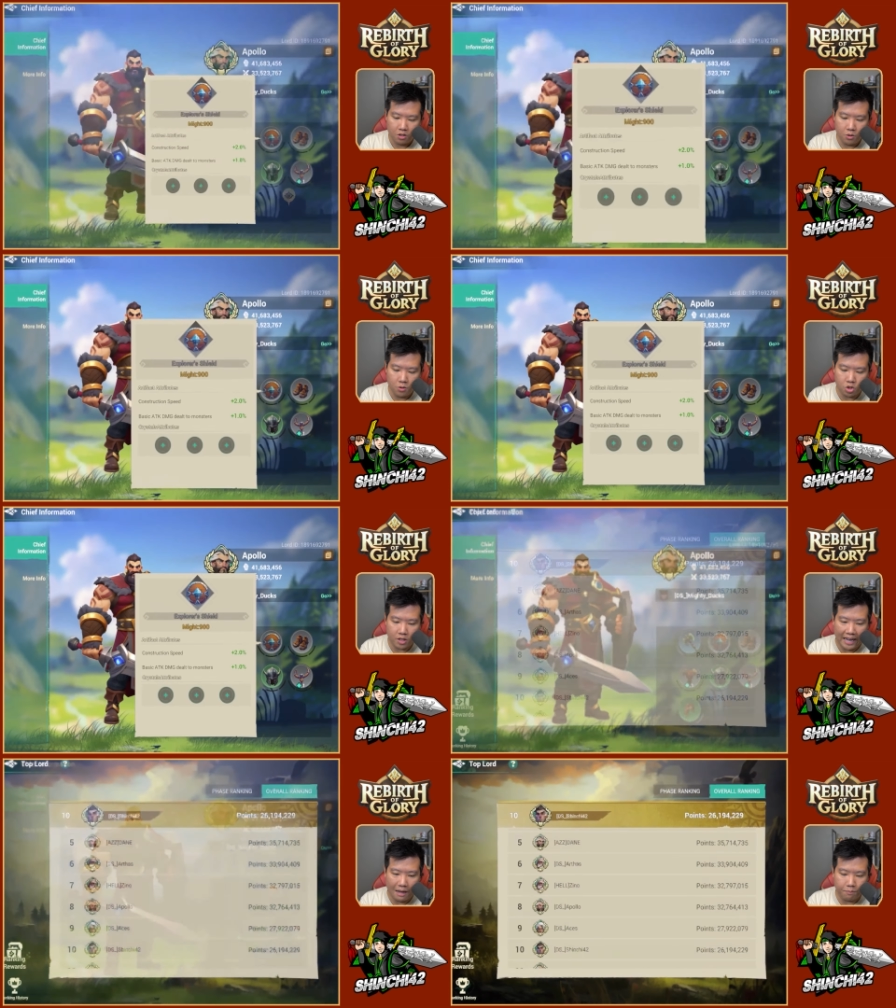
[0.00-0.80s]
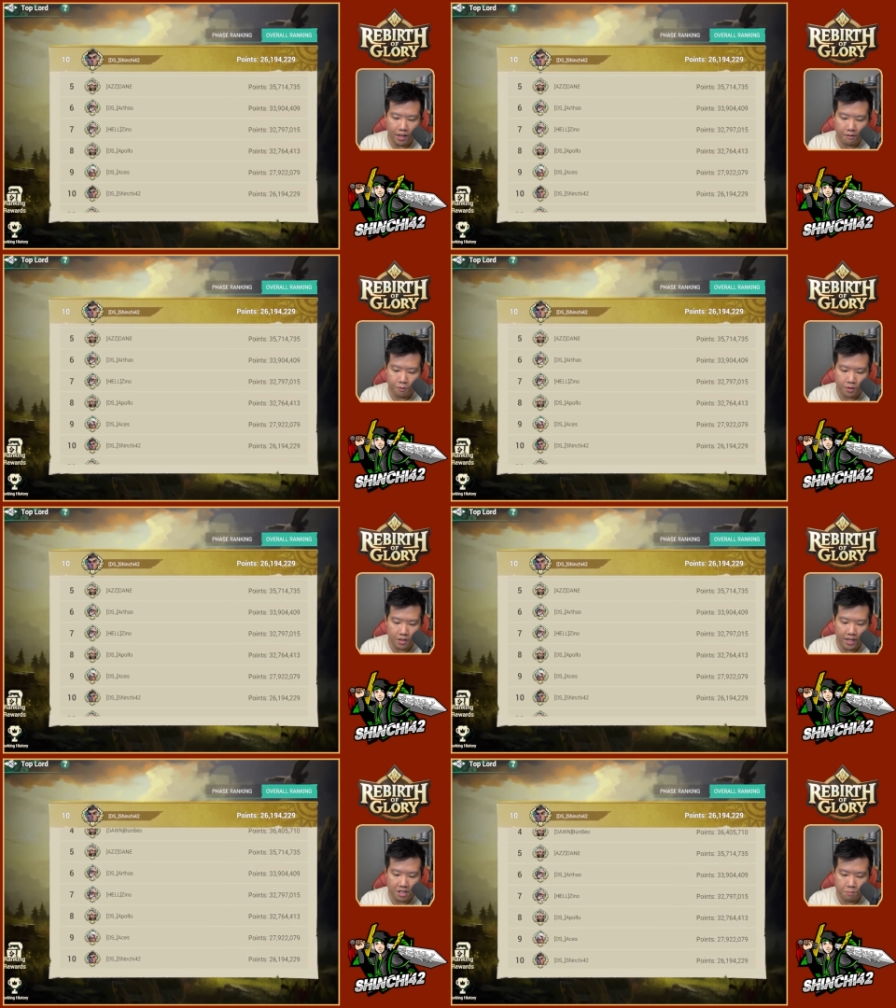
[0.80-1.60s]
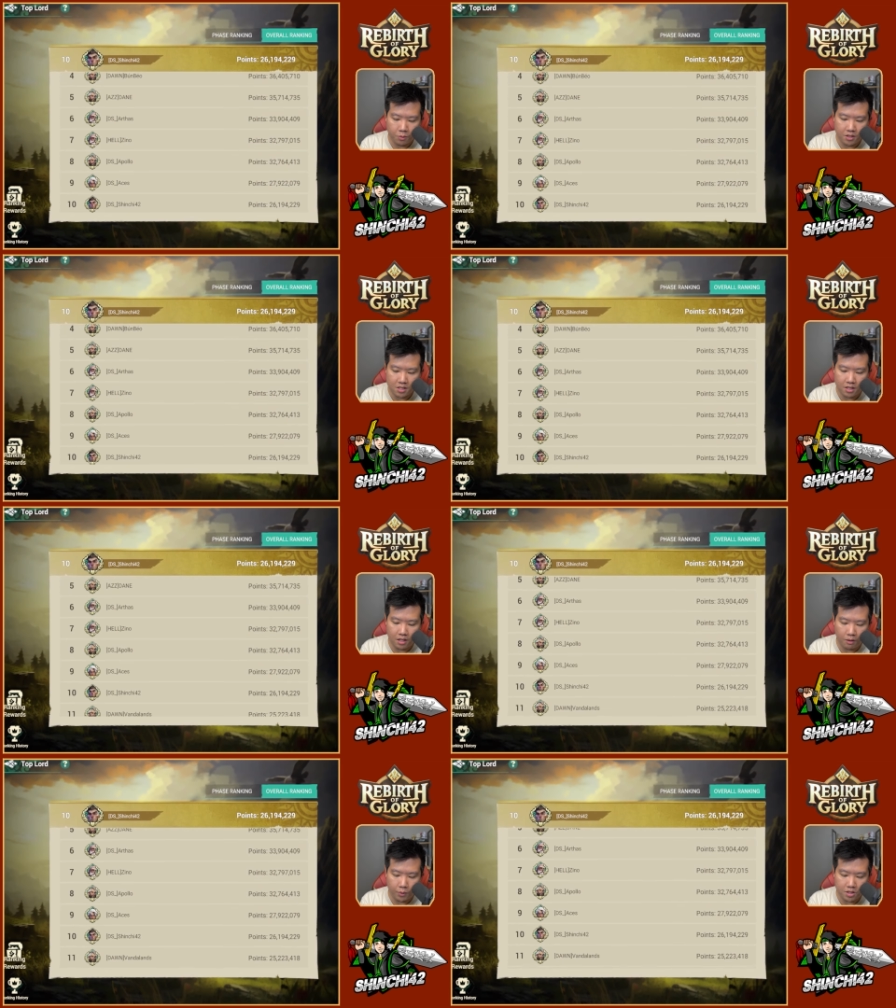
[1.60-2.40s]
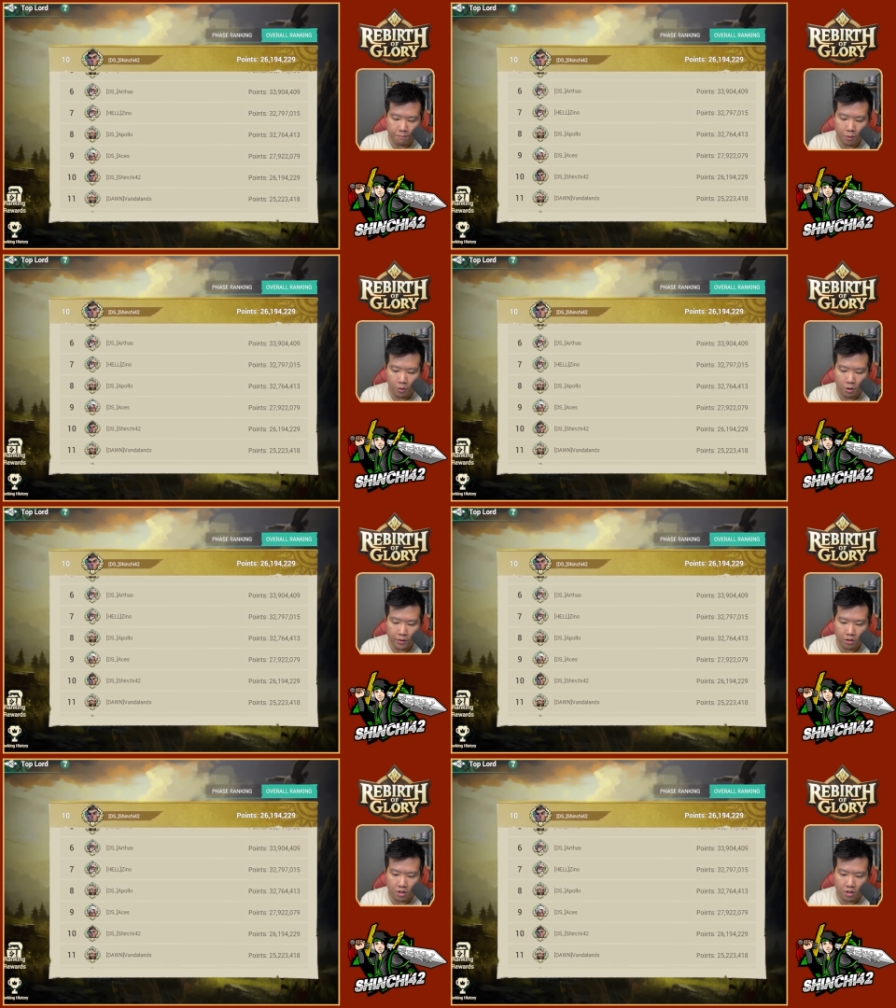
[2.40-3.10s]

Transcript: huge gap there for the next points in there with apollo with